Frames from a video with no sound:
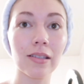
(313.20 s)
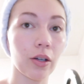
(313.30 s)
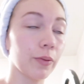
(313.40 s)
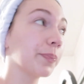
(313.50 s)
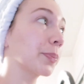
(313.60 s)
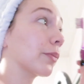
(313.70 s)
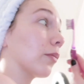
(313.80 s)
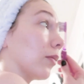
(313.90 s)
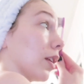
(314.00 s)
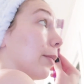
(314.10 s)
so
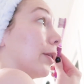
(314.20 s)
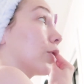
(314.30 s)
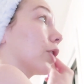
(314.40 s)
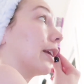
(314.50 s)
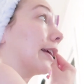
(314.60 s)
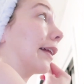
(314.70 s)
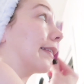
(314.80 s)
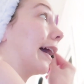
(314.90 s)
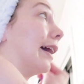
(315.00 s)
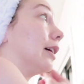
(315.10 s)
I'm gonna try to get
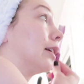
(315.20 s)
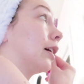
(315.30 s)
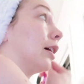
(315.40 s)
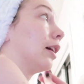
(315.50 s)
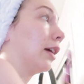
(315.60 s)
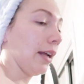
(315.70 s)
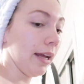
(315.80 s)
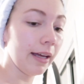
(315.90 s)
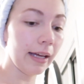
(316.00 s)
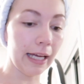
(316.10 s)
that.
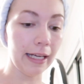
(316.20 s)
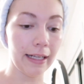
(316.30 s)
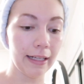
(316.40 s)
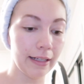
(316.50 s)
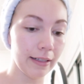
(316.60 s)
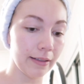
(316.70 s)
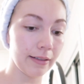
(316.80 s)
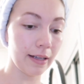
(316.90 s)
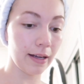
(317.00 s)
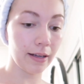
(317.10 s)

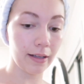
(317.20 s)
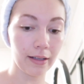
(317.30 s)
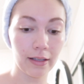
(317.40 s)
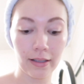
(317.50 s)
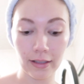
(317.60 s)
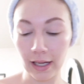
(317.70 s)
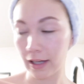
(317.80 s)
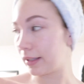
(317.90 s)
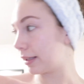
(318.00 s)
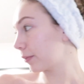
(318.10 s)
And
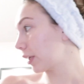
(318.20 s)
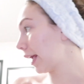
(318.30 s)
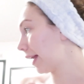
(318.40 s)
yeah, and then I'm gonna